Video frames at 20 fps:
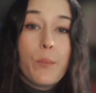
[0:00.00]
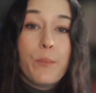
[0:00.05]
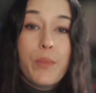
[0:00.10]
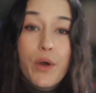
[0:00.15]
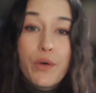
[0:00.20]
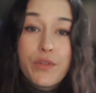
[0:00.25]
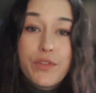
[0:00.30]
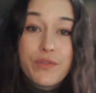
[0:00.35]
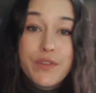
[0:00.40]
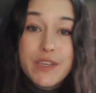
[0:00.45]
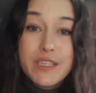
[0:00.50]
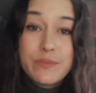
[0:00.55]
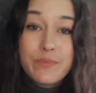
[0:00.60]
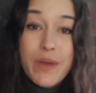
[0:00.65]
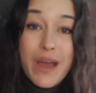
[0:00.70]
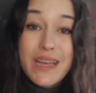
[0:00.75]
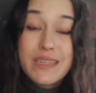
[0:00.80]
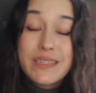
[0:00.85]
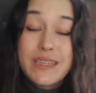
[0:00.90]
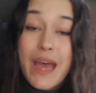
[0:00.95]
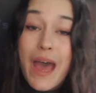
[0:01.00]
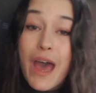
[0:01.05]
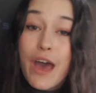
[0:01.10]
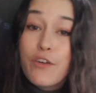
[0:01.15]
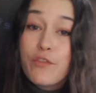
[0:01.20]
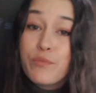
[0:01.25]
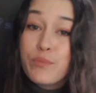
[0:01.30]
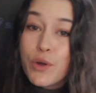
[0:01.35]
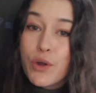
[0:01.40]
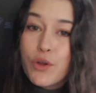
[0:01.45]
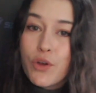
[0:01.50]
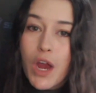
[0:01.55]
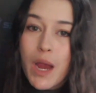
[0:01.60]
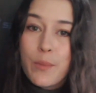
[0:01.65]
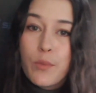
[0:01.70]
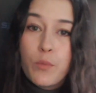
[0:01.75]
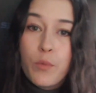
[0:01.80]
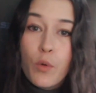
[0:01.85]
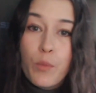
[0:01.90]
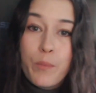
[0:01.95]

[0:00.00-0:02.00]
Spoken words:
Both of these mice have programmable